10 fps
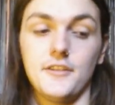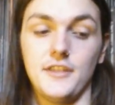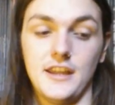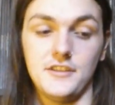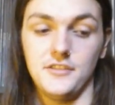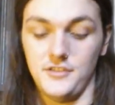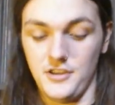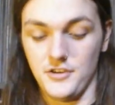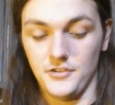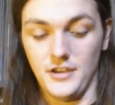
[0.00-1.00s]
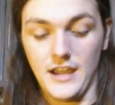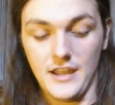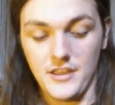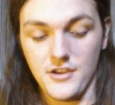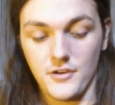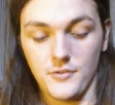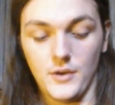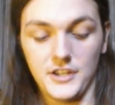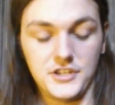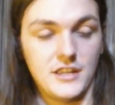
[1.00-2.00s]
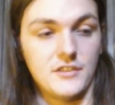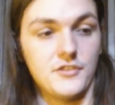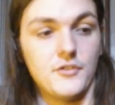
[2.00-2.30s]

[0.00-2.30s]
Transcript: then you're not, you're watching the